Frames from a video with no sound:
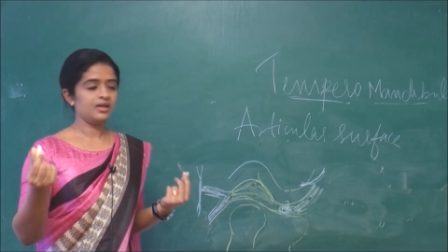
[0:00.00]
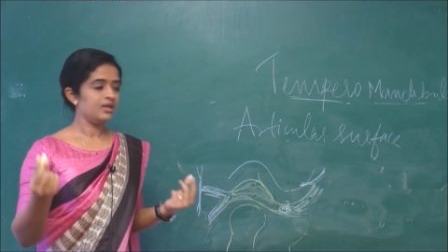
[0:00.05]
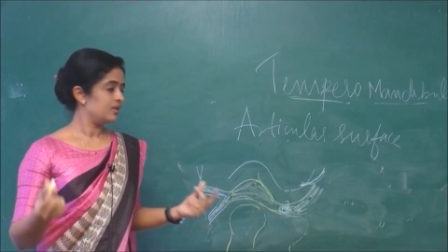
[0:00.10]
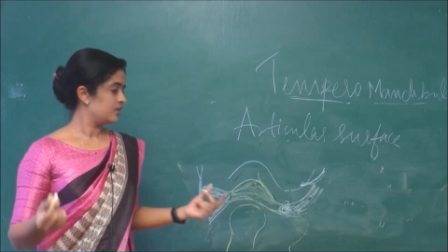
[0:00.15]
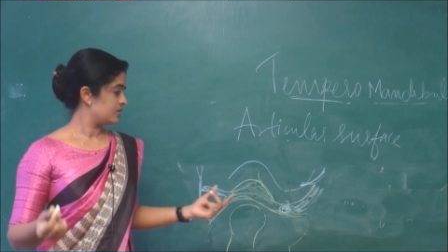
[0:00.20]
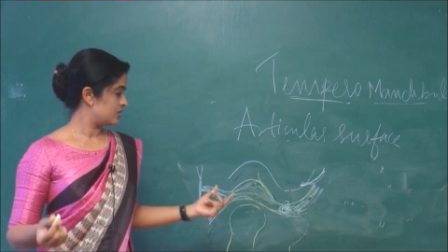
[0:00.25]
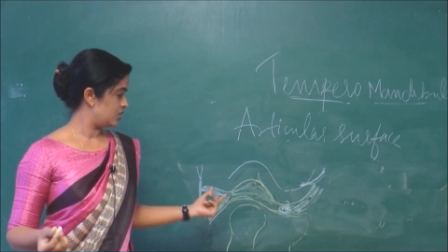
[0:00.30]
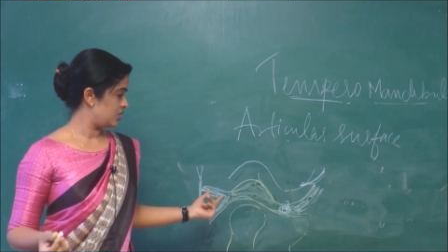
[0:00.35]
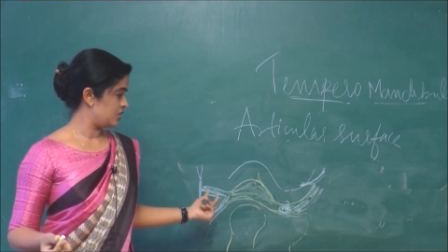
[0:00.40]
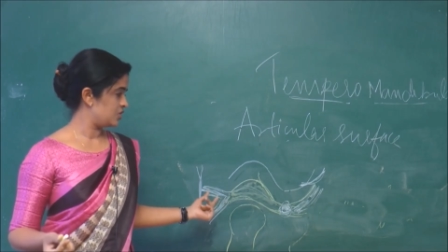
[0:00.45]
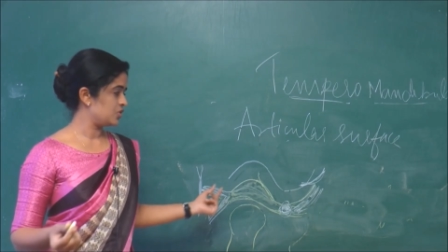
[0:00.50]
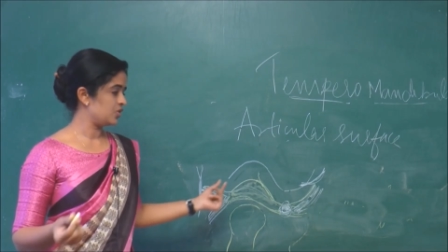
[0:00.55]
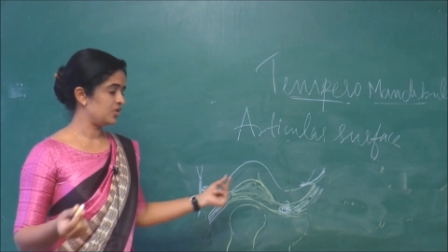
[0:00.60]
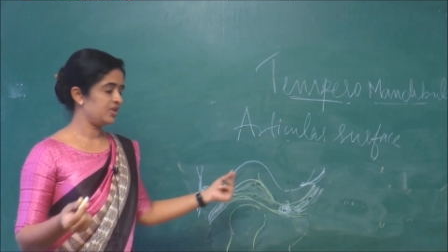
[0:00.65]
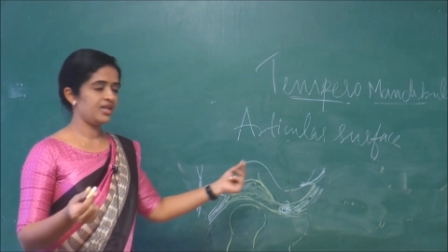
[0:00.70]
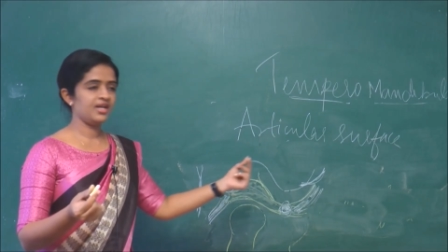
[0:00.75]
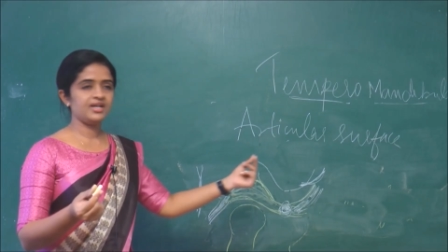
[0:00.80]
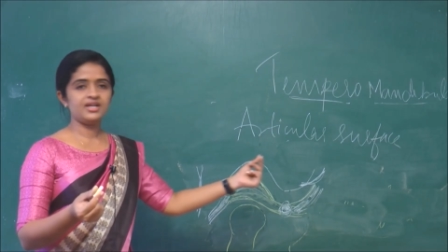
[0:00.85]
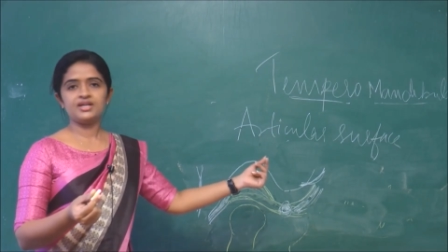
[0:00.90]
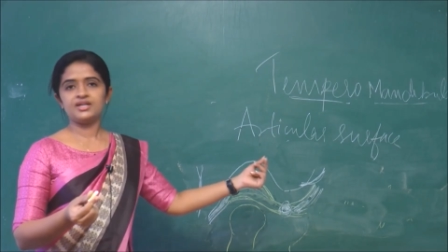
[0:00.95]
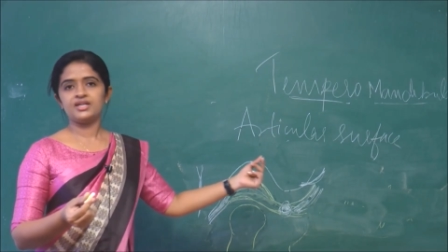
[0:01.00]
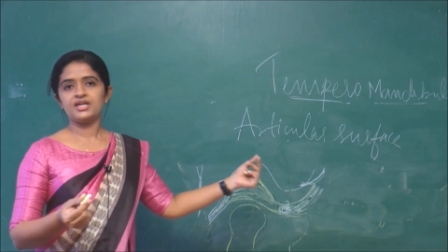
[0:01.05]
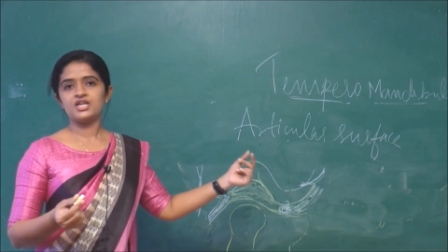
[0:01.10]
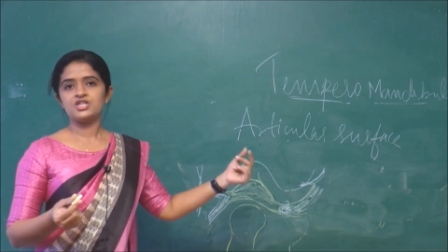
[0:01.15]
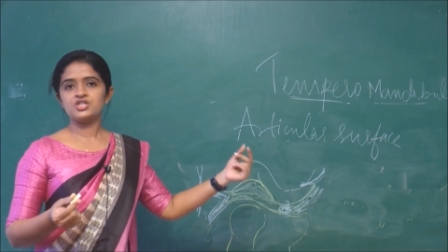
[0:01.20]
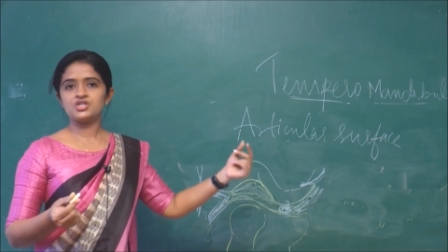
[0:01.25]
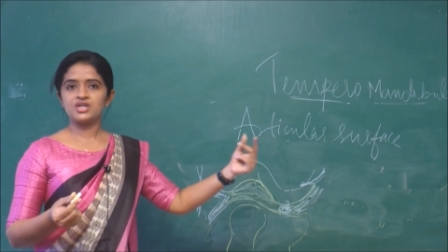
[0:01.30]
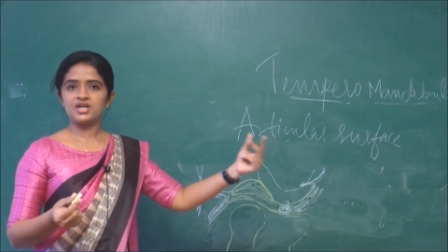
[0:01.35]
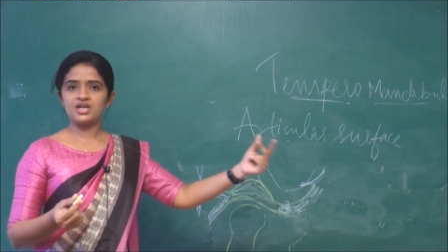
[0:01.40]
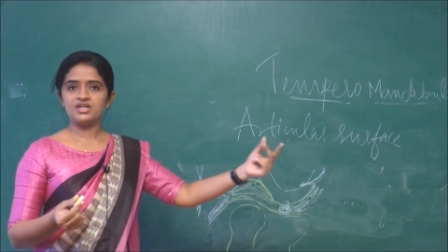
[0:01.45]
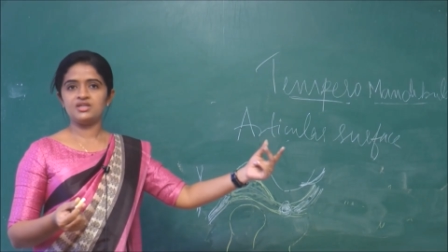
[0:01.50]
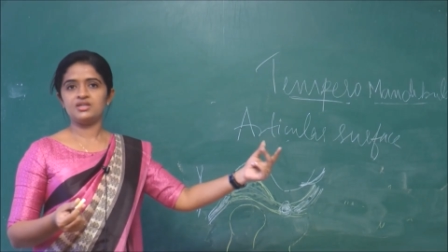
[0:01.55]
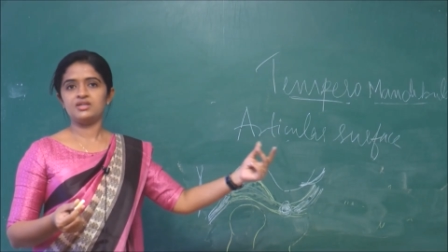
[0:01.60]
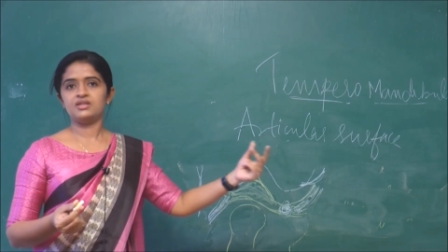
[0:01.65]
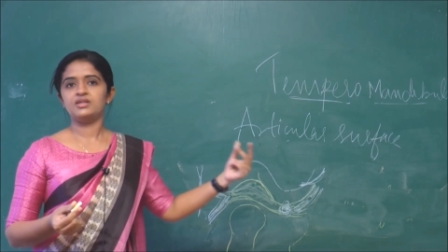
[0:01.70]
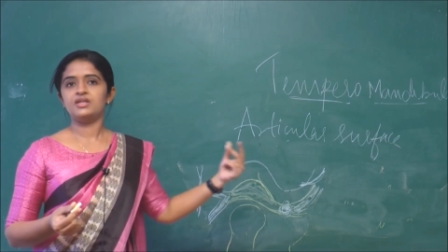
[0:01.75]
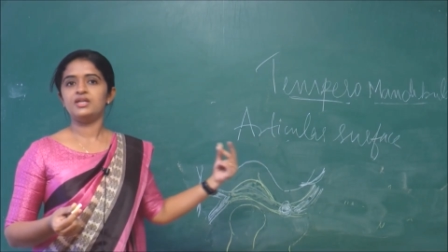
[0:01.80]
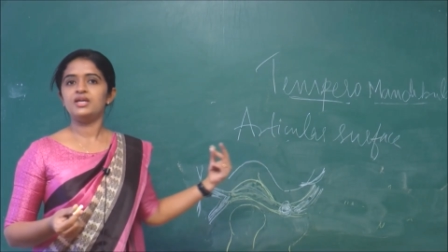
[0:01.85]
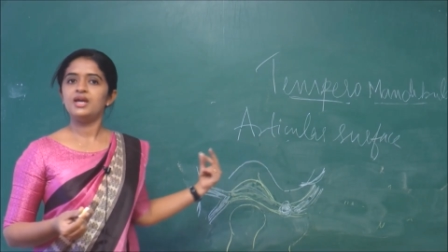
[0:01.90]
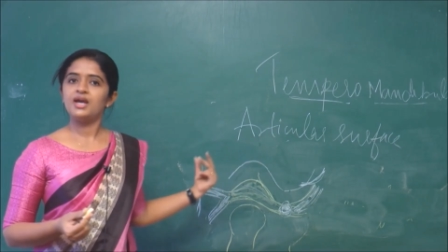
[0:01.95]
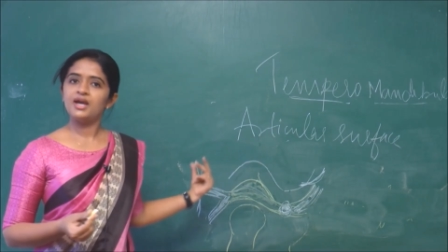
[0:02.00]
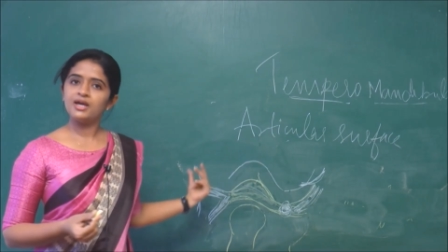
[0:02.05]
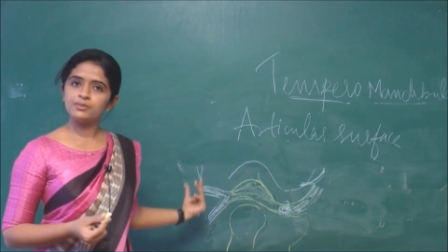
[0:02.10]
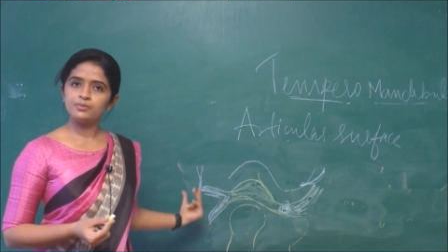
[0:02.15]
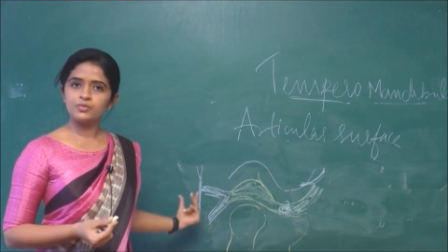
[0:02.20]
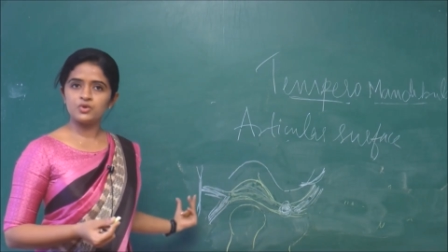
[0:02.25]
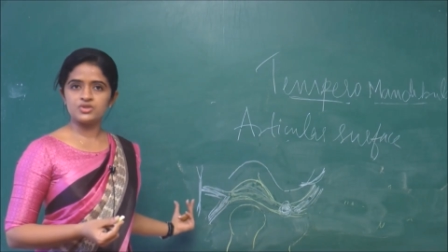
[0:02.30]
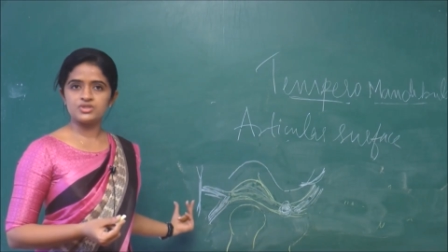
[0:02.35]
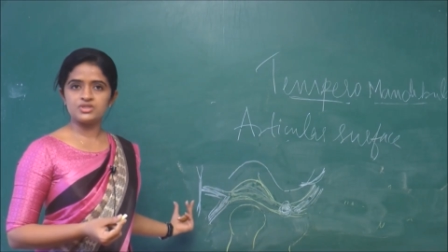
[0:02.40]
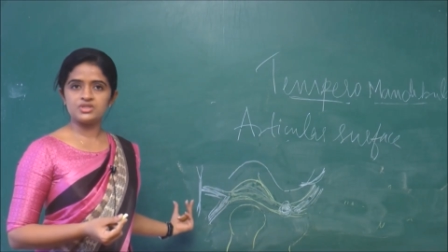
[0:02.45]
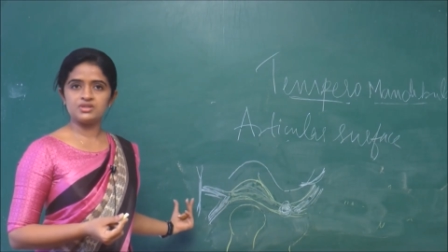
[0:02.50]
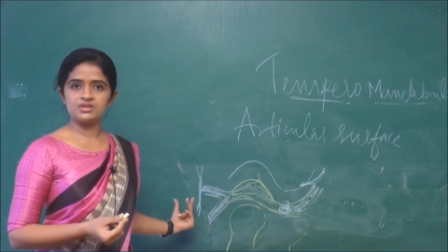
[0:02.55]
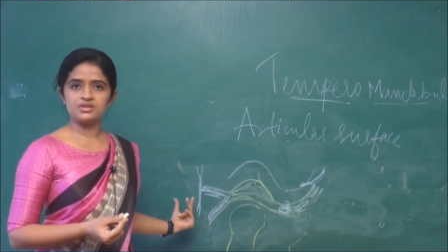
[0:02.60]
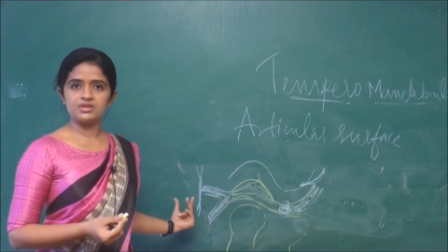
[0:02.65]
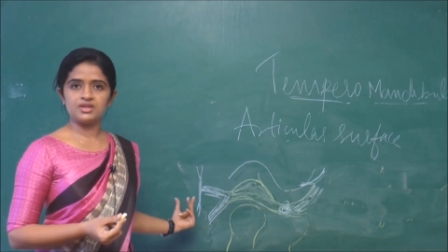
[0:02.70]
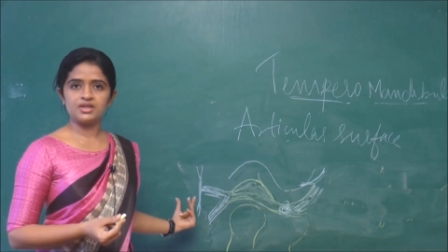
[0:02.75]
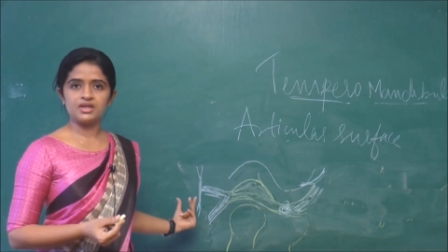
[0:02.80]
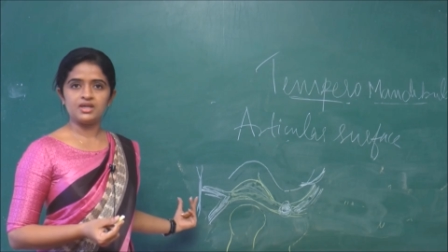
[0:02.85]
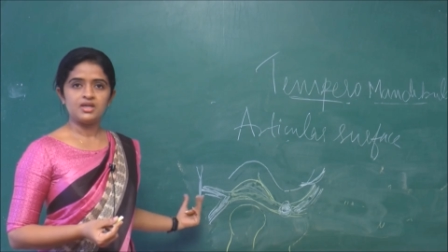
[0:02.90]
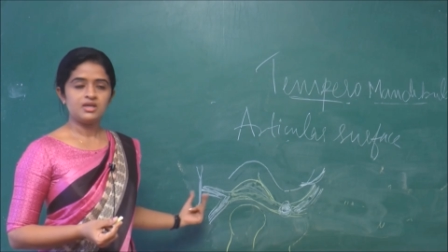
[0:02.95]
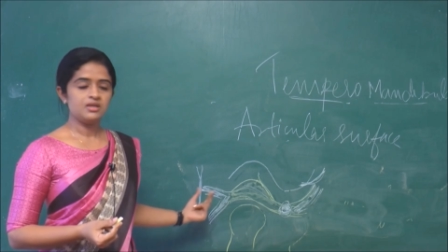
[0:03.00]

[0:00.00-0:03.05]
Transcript: So, it should get attached anteriorly and posteriorly.